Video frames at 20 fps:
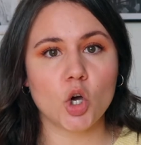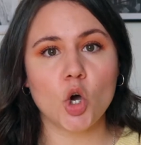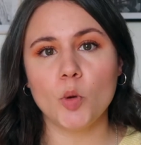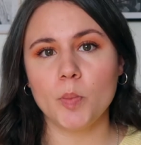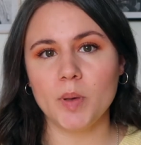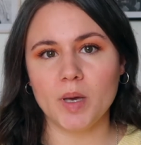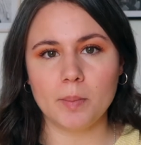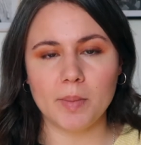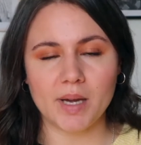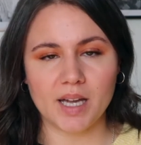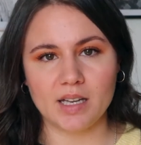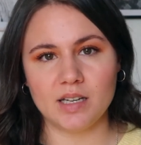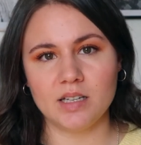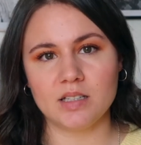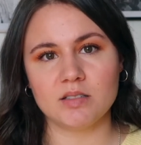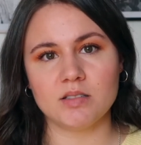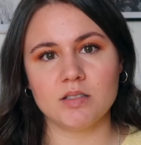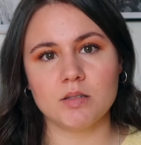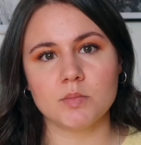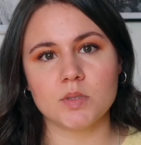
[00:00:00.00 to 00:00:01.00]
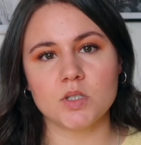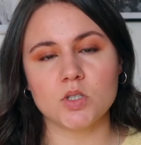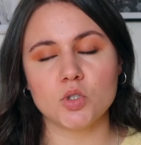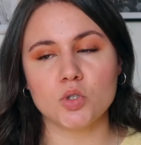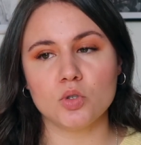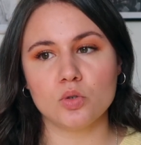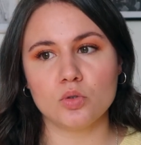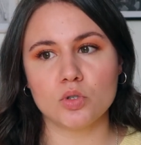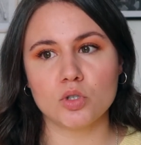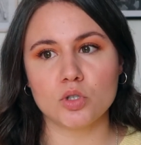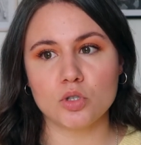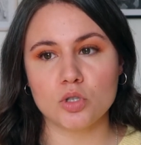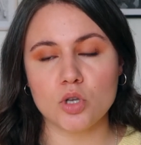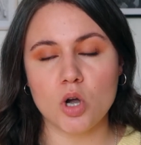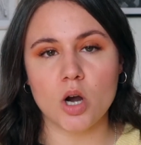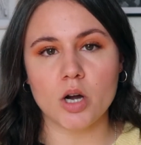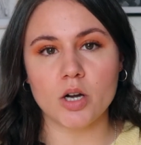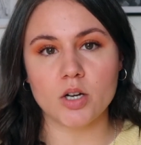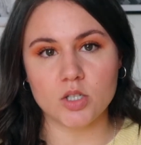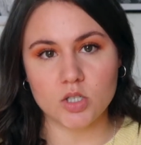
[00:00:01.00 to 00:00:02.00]
coping mechanisms to
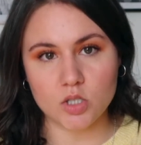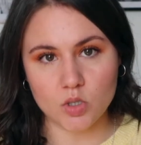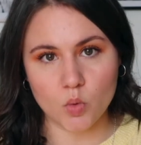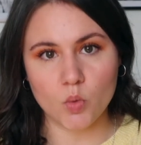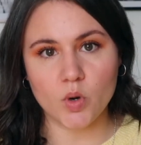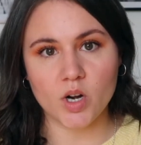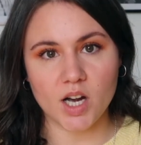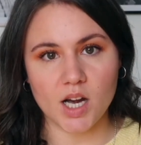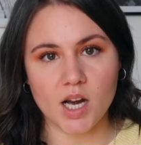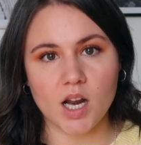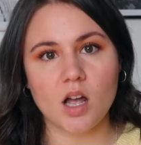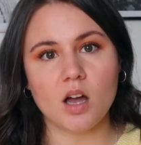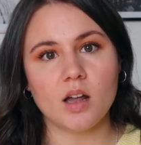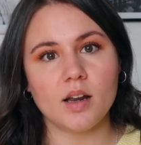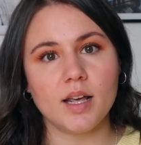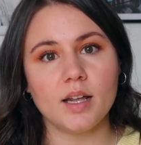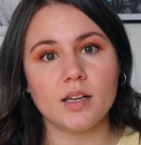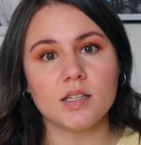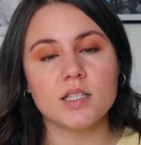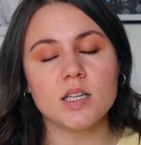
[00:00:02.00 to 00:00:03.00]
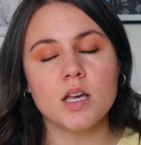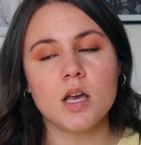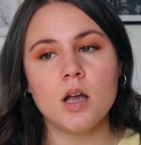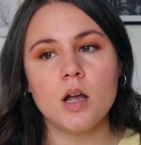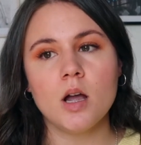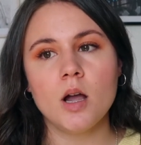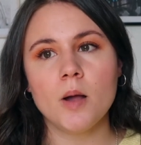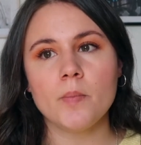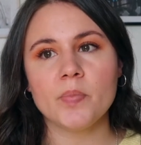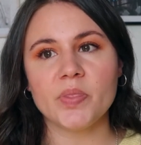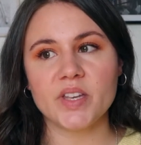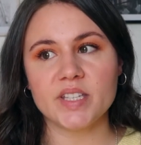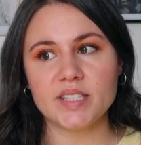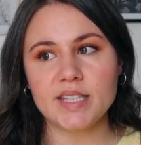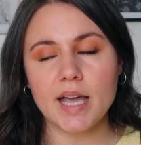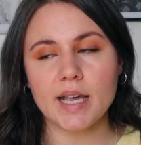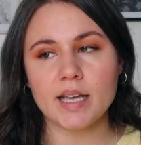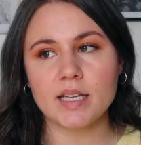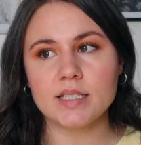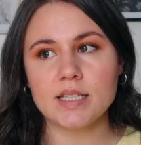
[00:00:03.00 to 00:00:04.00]
start working on it. The
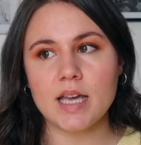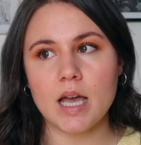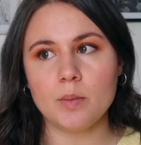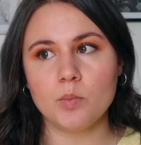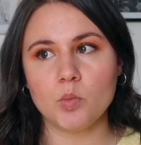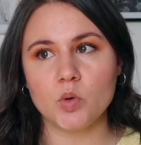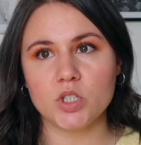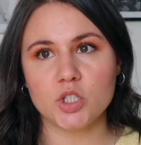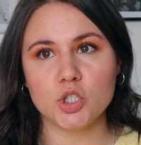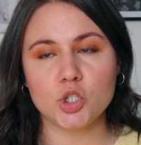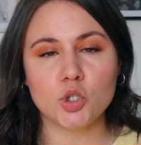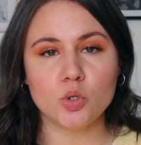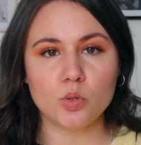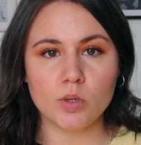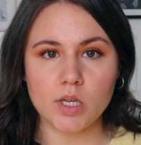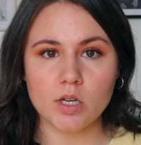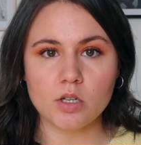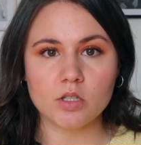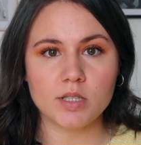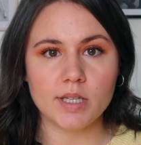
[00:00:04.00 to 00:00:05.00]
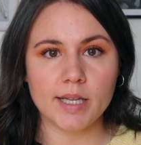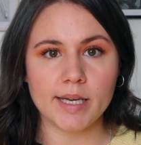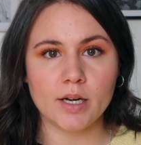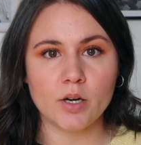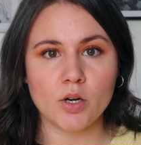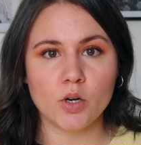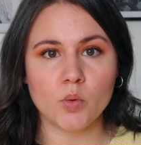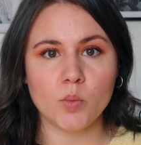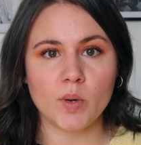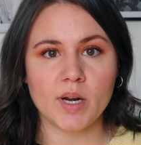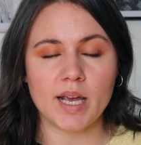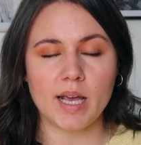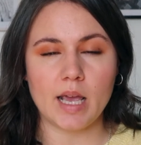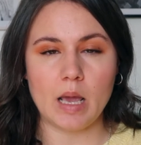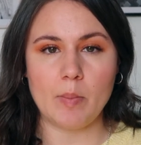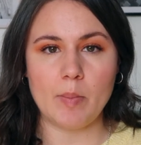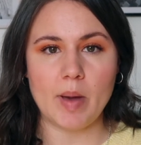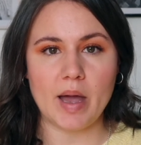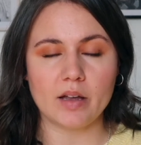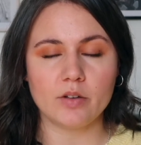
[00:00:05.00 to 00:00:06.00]
second time was 2 years later when I
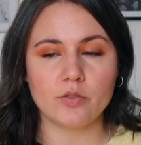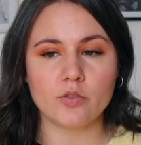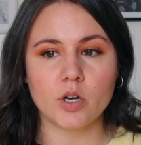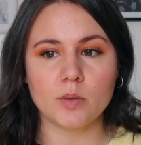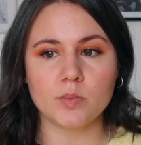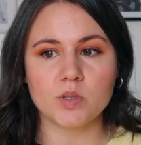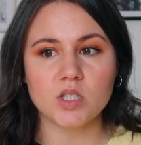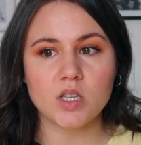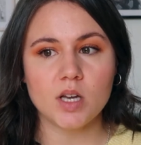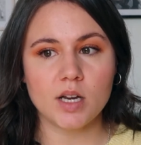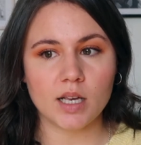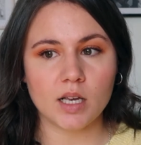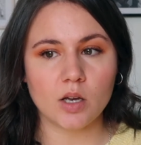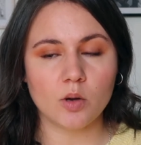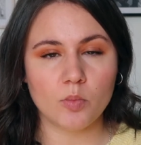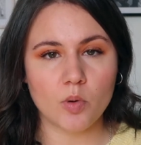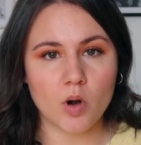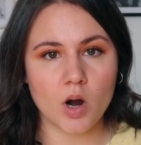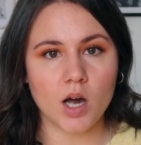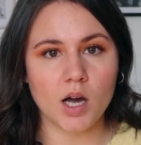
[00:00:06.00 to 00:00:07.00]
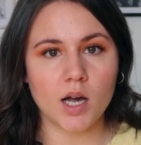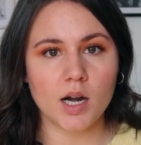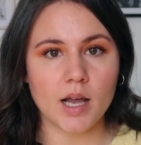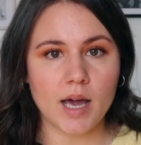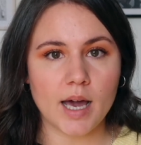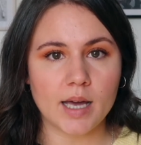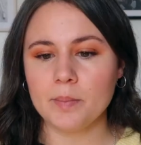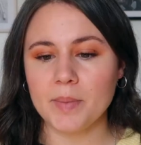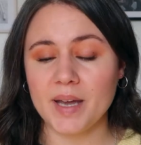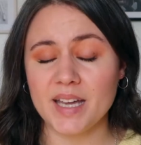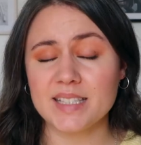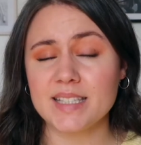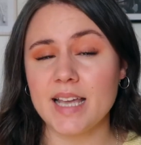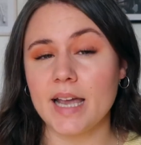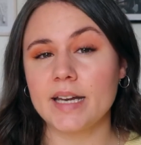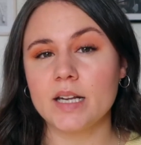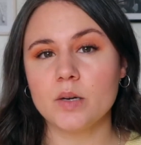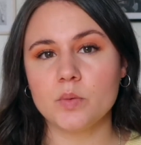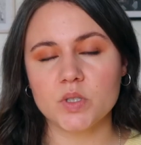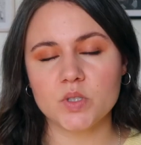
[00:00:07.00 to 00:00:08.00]
came back from studying abroad. My
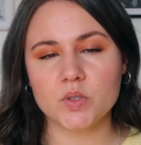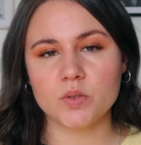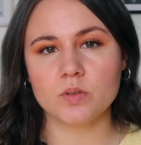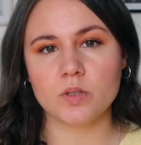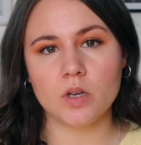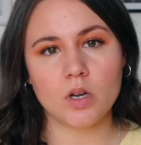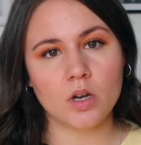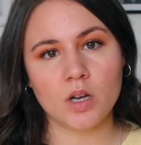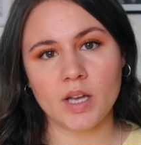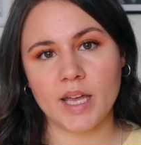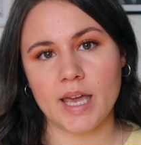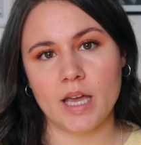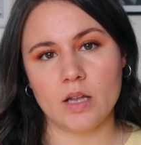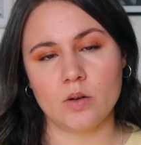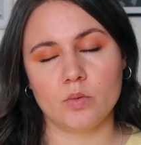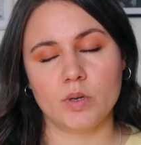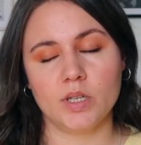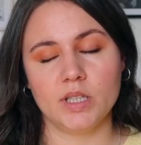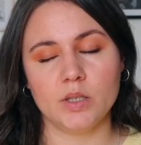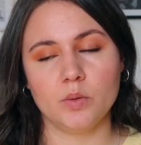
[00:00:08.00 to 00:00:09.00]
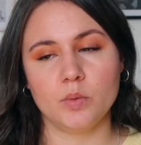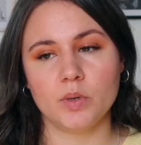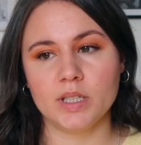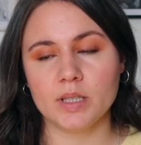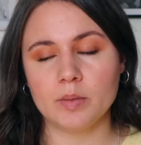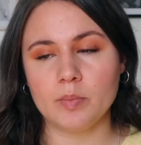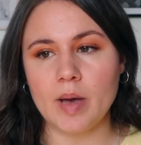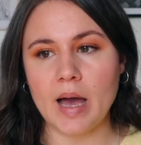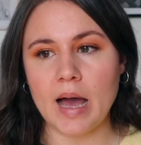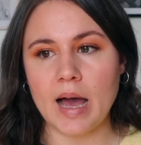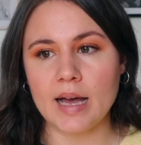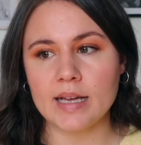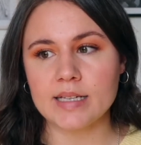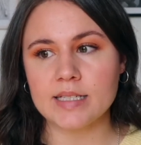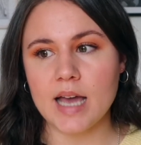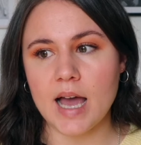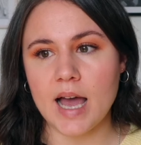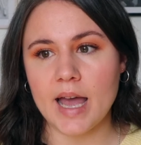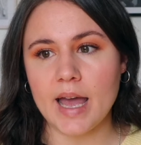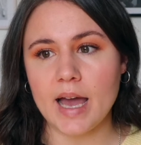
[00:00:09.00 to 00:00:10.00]
anxiety was again really, really
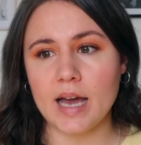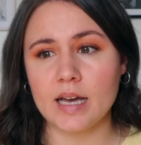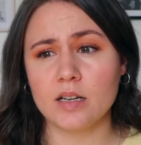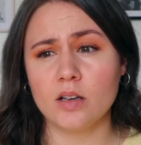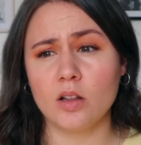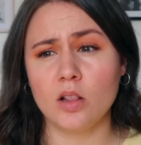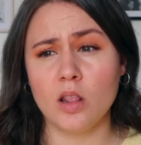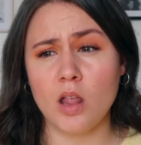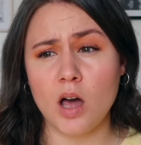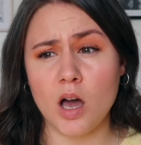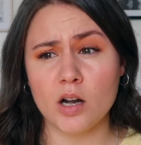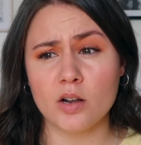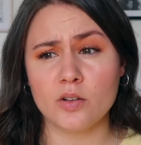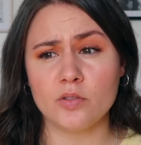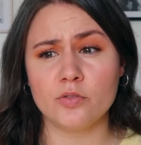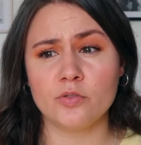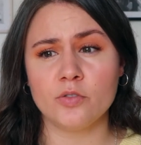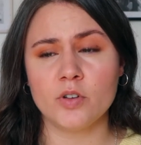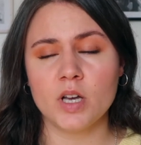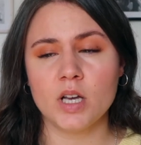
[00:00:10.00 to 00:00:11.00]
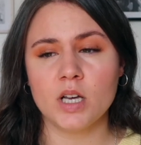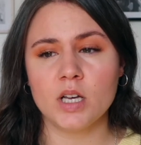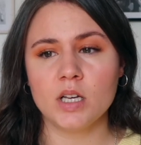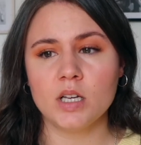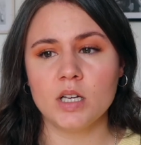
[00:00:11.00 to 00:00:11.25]
bad. I had a lot of